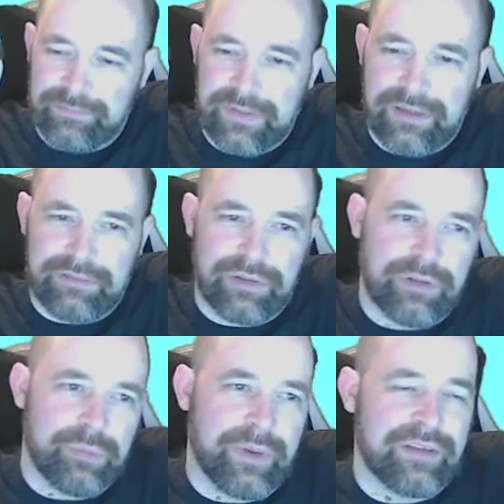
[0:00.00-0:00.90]
Yeah, I've done a
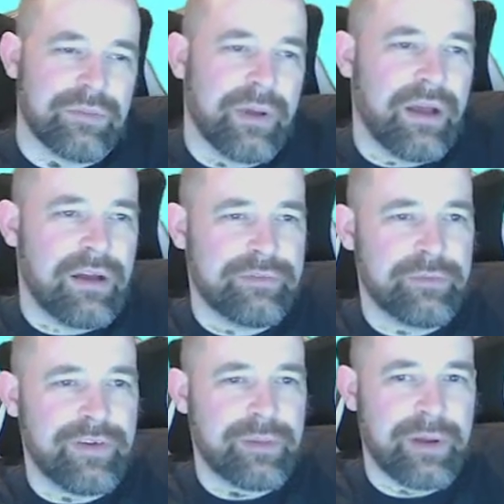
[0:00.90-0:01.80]
good pace.
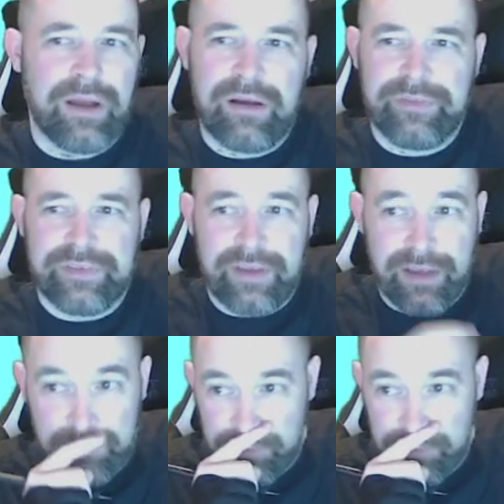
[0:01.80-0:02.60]
We've had about half the time,